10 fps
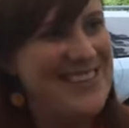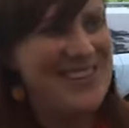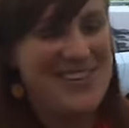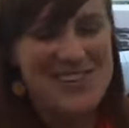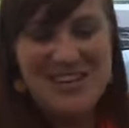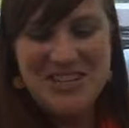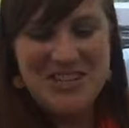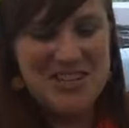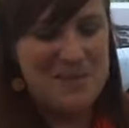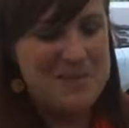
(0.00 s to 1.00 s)
So
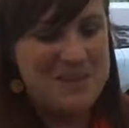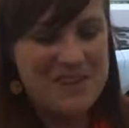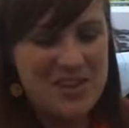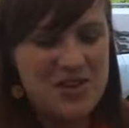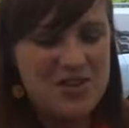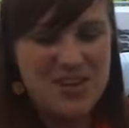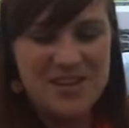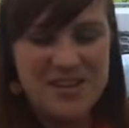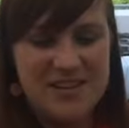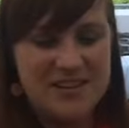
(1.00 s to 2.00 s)
just keep this in your
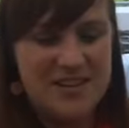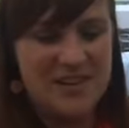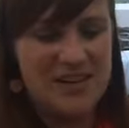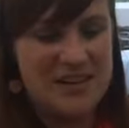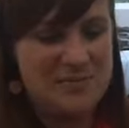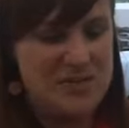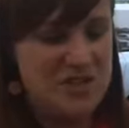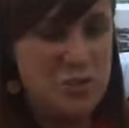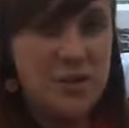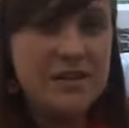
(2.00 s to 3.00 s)
trunk. These are um,
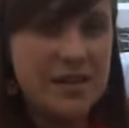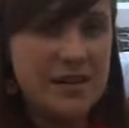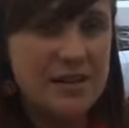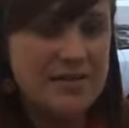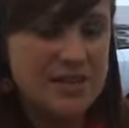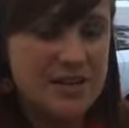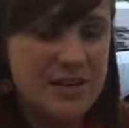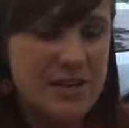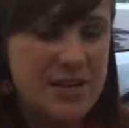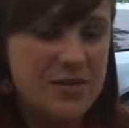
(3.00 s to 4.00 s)
just work gloves, the
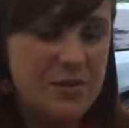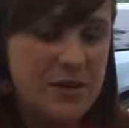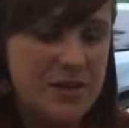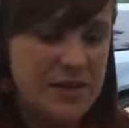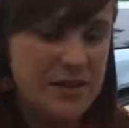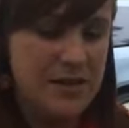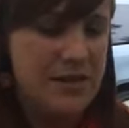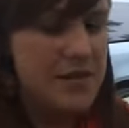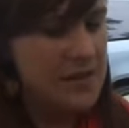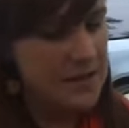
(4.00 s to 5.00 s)
kind with the
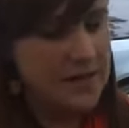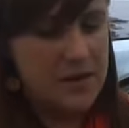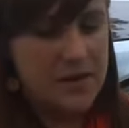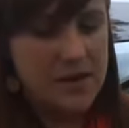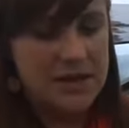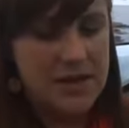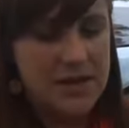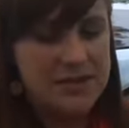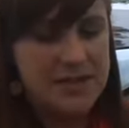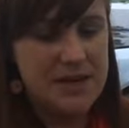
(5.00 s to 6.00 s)
leather on the
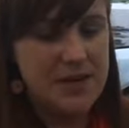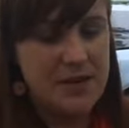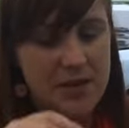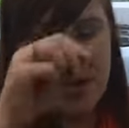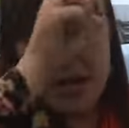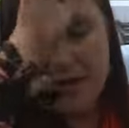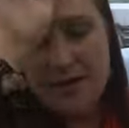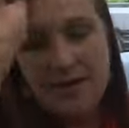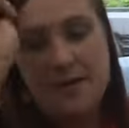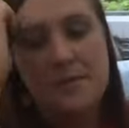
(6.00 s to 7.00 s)
outside are
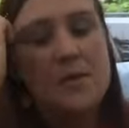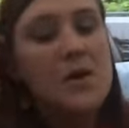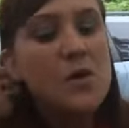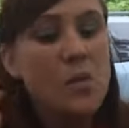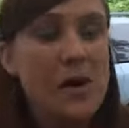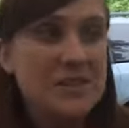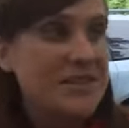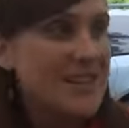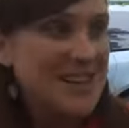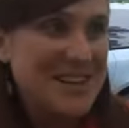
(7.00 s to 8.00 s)
great. Um,
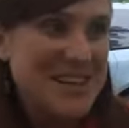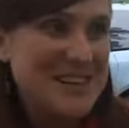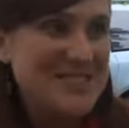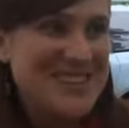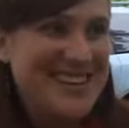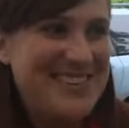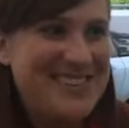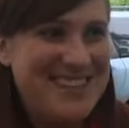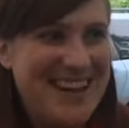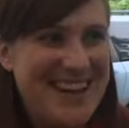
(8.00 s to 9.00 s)
welding gloves that I
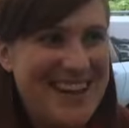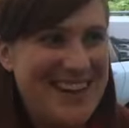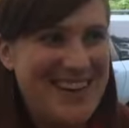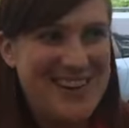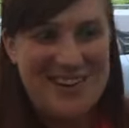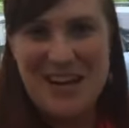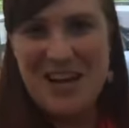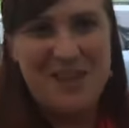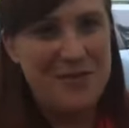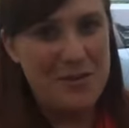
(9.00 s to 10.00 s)
was saying are
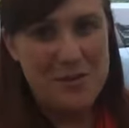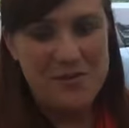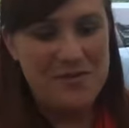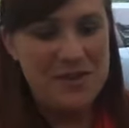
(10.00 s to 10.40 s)
great if you mm -hmm.